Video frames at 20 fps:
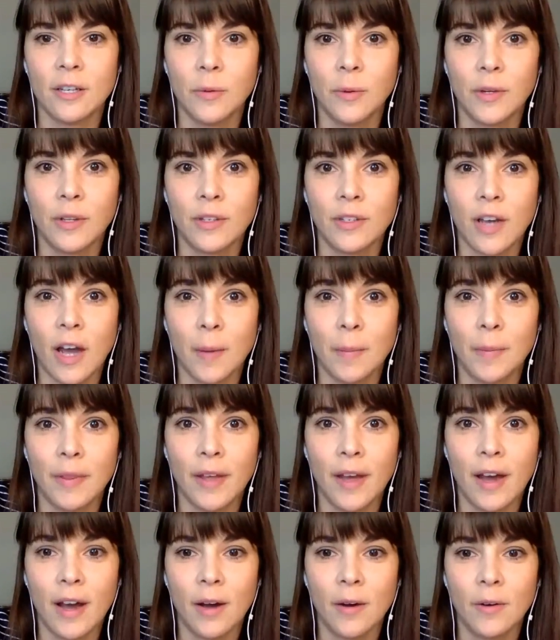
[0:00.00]
we're at the top of
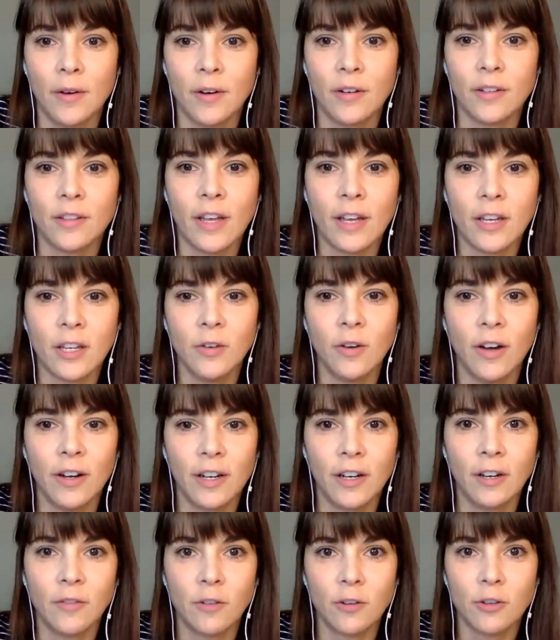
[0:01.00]
the hour. Thank you,
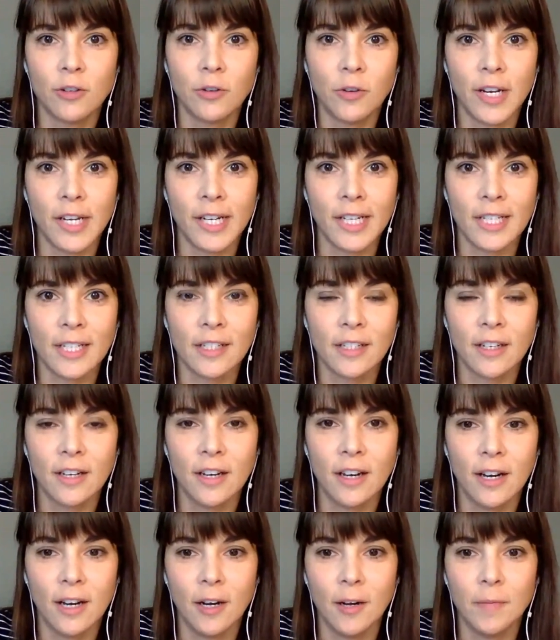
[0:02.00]
Angel, for joining us.
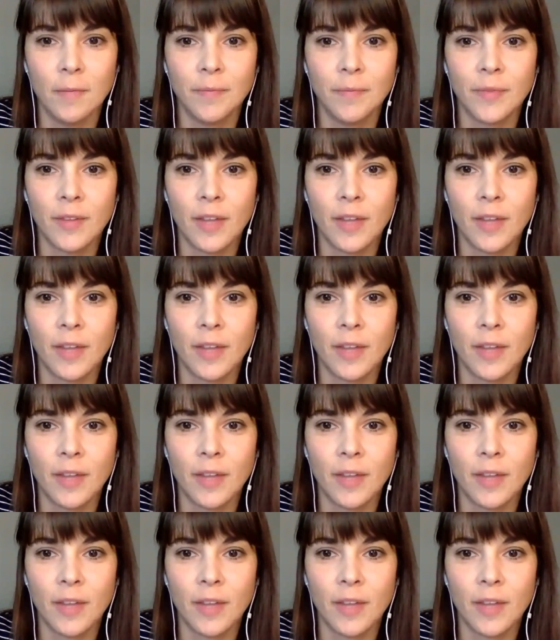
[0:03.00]
And